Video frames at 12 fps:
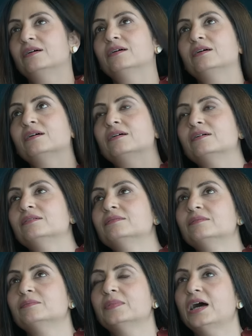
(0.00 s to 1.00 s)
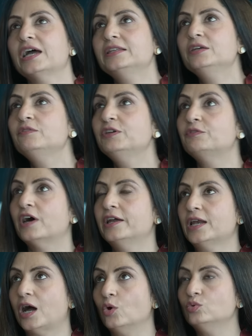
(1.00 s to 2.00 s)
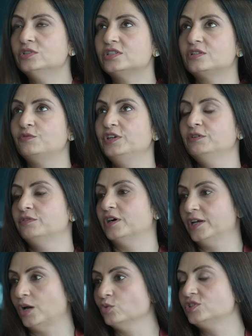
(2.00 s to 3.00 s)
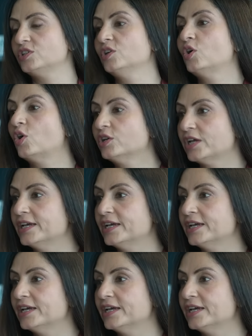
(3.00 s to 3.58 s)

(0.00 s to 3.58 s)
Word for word: Uh, couple of I think we've announced we've announced a lot.